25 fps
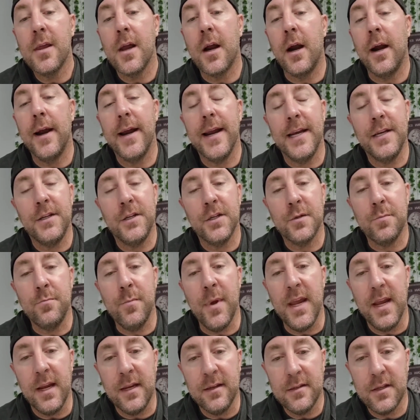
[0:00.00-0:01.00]
All right, it just
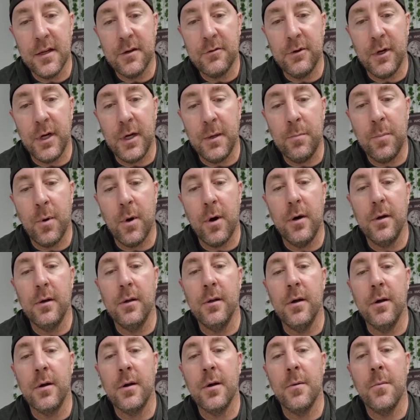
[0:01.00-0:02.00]
makes the credit report
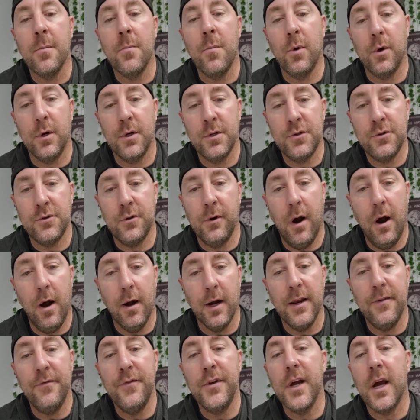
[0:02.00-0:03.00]
look more strong.
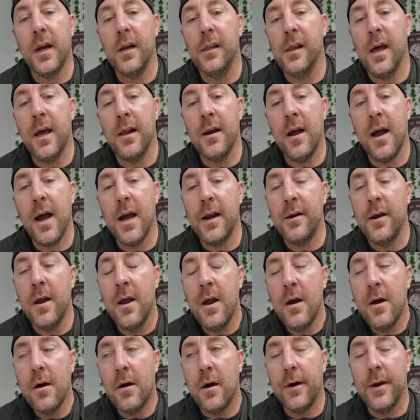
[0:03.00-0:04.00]
And if you got a lot of
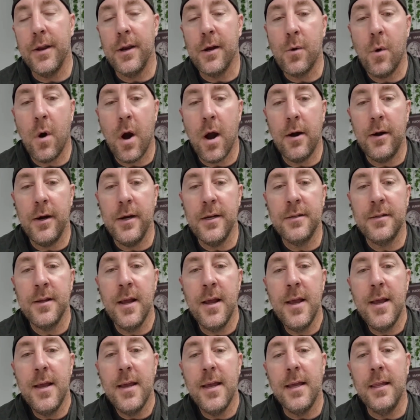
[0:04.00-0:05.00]
hard inquiries,
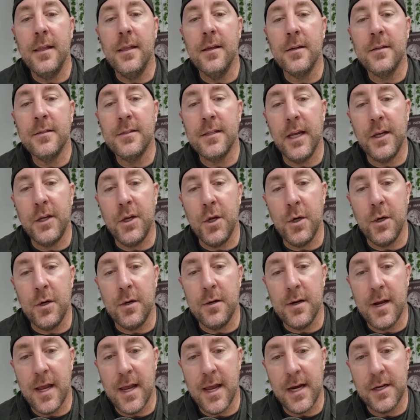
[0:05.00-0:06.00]
it looks like
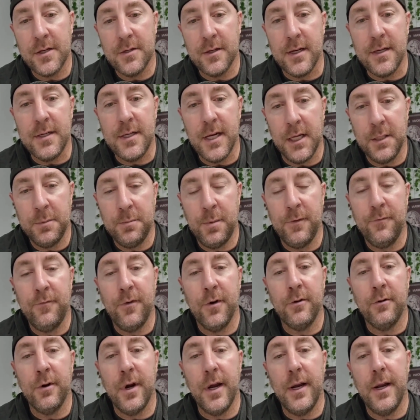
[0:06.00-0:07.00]
you're actually desperate
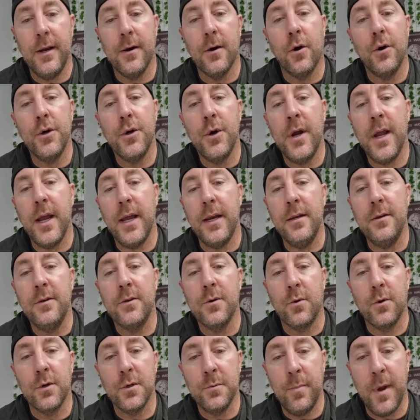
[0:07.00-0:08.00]
for credit or you're heading
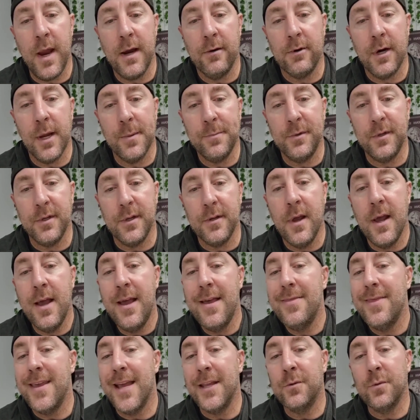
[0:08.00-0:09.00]
towards bankruptcy.
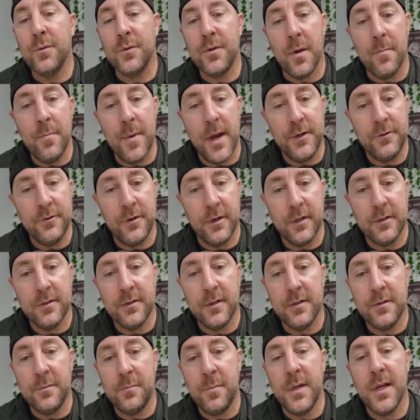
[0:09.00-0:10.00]
That's what the
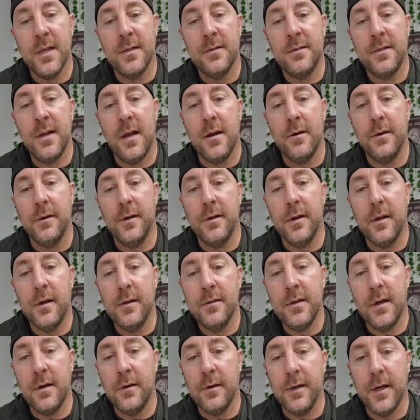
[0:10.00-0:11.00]
matrix is
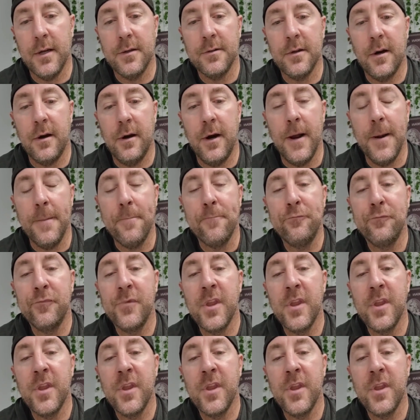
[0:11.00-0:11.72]
telling us, all right?